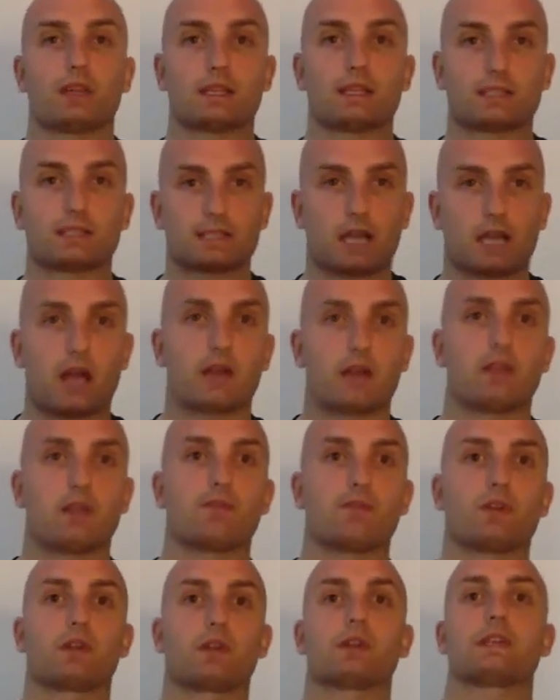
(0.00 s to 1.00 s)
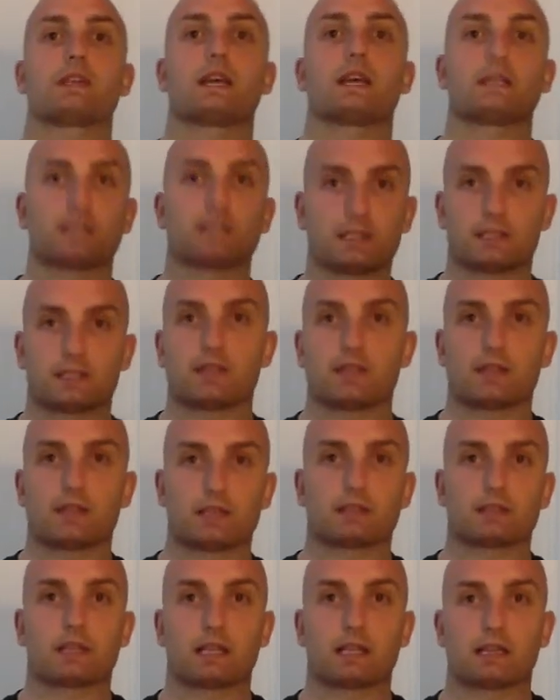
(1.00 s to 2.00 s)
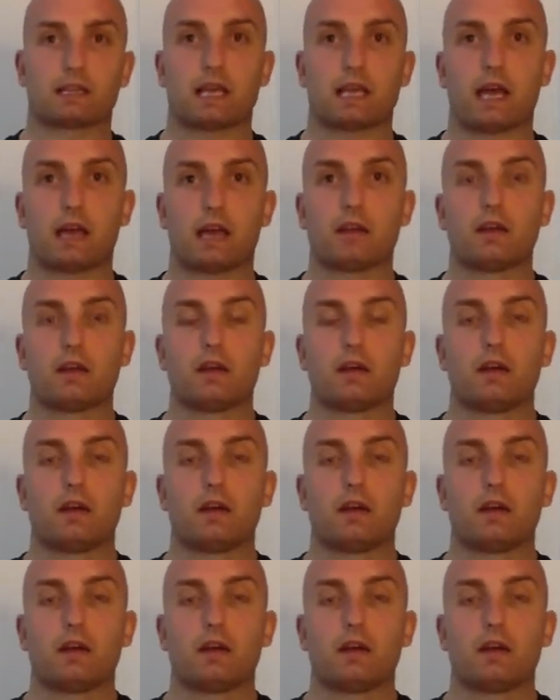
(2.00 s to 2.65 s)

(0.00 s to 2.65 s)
inside of your intestines and things like that.